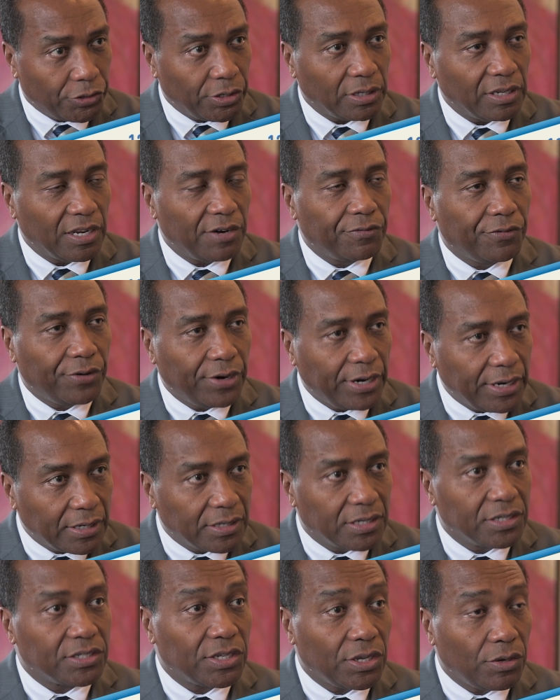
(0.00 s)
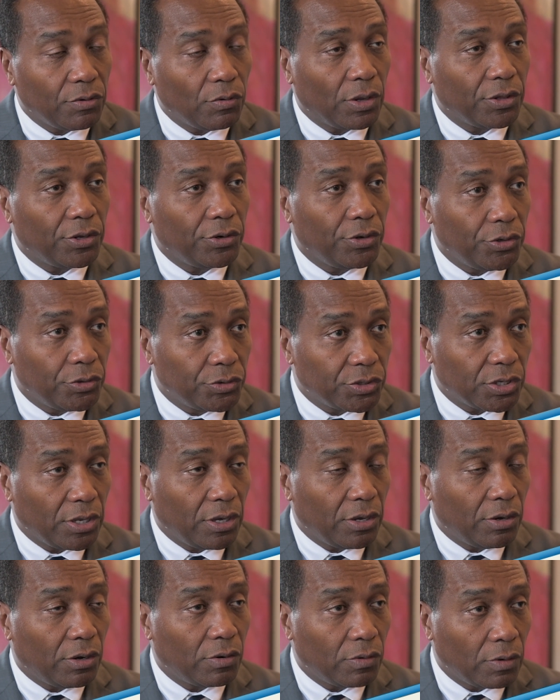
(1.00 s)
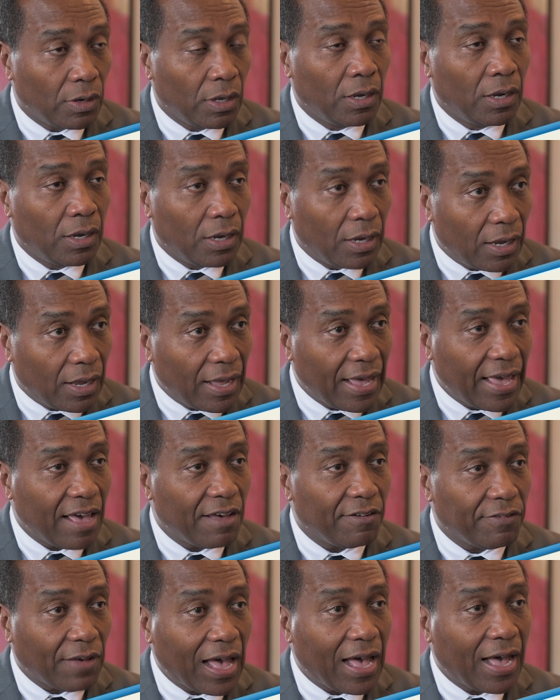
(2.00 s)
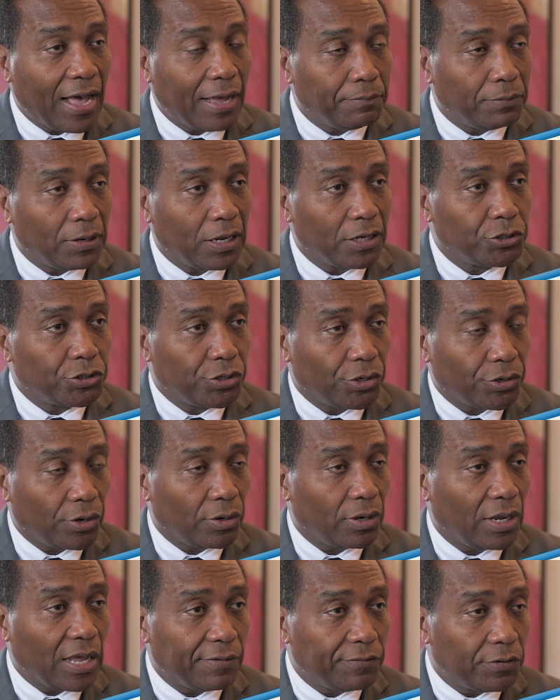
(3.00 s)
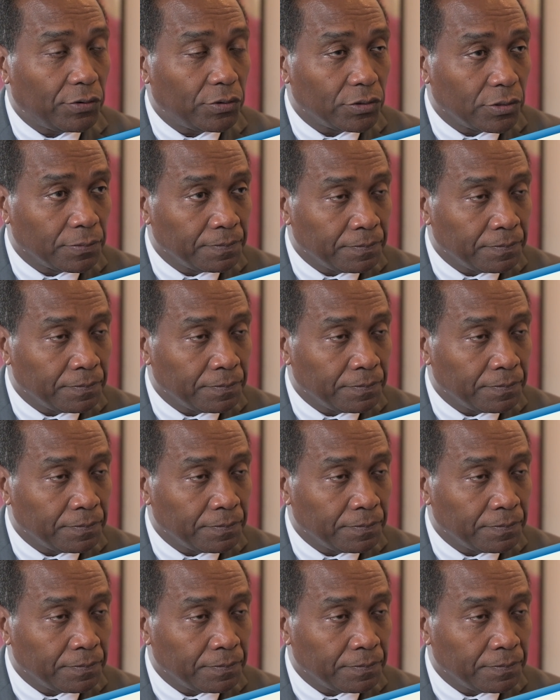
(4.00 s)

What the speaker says: delivery to see whether you still have high blood sugar levels.